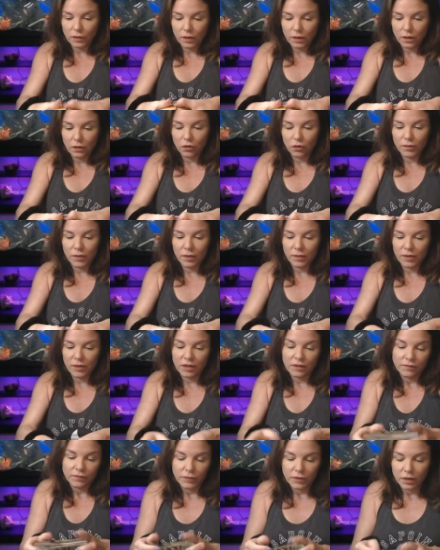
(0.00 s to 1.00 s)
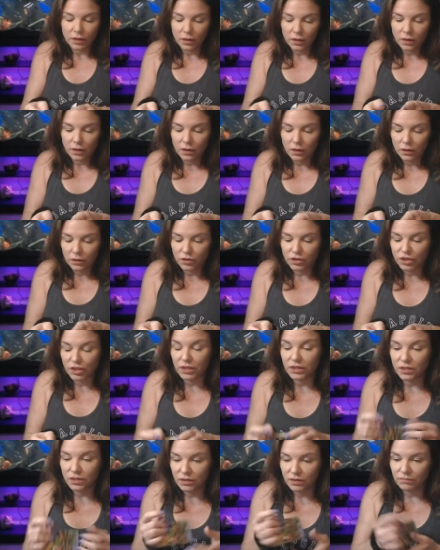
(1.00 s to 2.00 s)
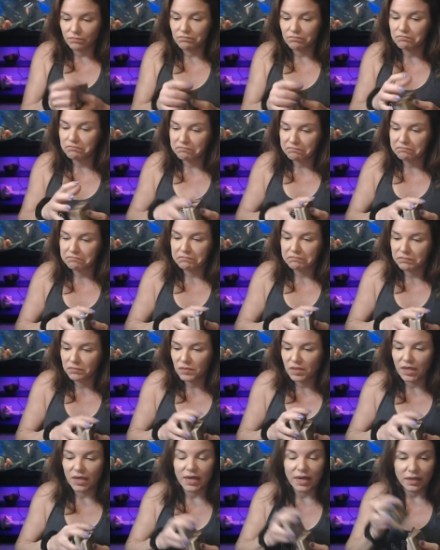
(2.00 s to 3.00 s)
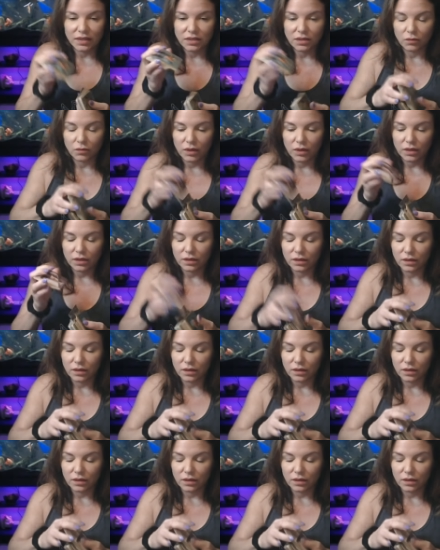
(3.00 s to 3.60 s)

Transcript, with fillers: or maybe just connected with.